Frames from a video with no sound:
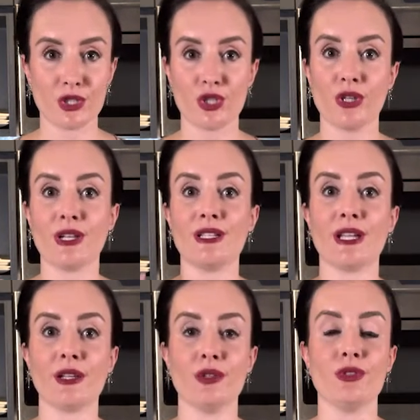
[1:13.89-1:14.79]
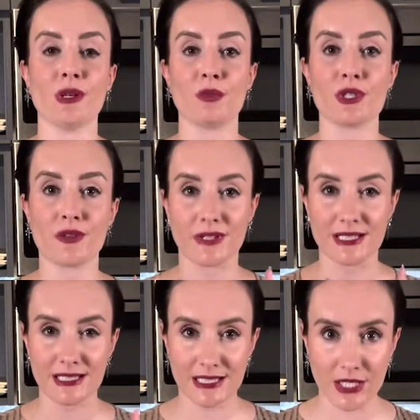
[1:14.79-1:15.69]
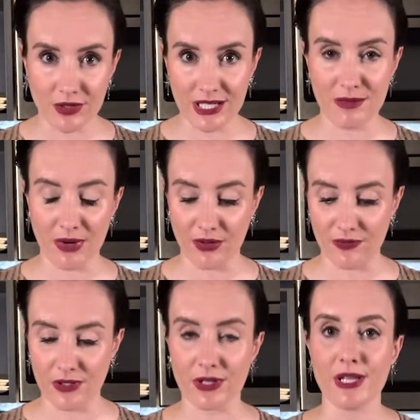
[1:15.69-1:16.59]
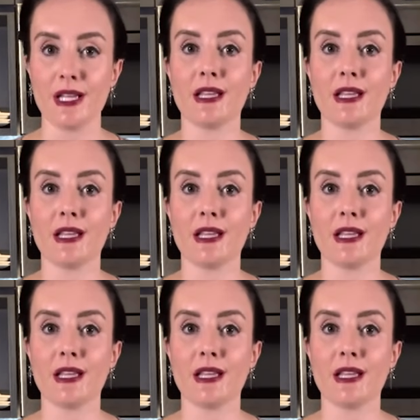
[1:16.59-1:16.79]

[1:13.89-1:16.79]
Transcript: chill and dilute and preserve a silky mouthfeel